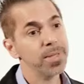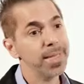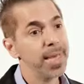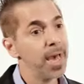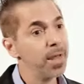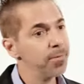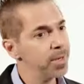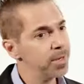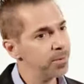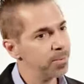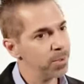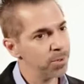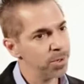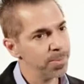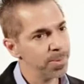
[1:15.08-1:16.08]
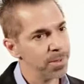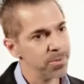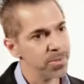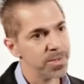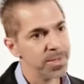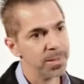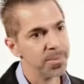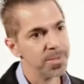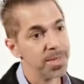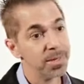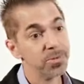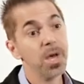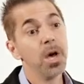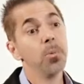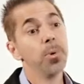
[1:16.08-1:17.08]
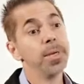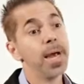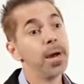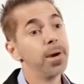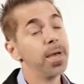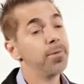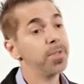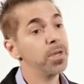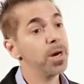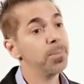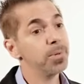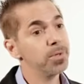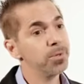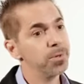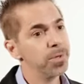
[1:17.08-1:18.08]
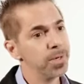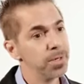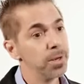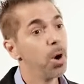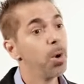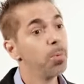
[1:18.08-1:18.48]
With the advent of pluripotent stem cells, we now have the opportunity to